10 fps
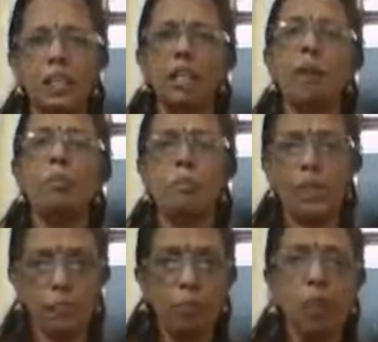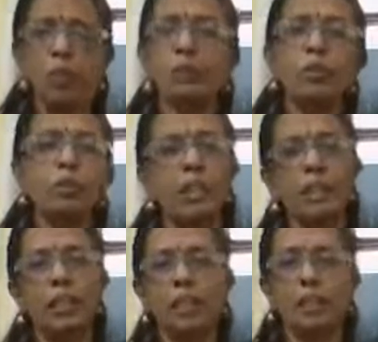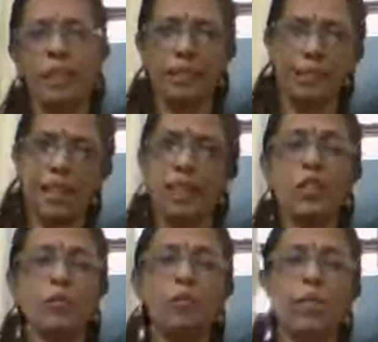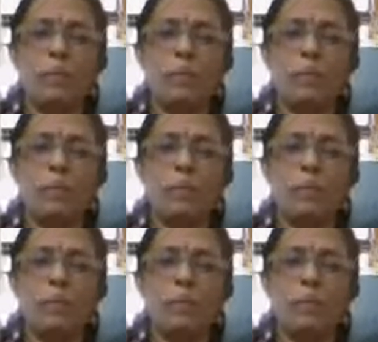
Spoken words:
top, at the bottom of the test tube,